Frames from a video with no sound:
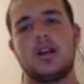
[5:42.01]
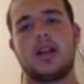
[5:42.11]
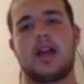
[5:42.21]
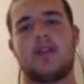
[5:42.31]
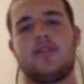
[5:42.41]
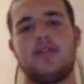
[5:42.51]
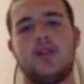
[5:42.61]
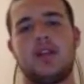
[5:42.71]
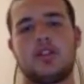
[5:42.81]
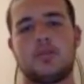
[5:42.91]
Like,
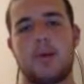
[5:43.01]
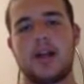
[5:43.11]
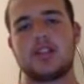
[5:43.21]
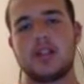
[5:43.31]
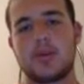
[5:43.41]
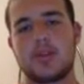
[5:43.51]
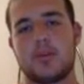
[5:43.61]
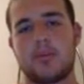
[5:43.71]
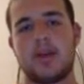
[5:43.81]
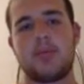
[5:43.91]
especially with your
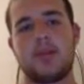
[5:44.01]
PIP,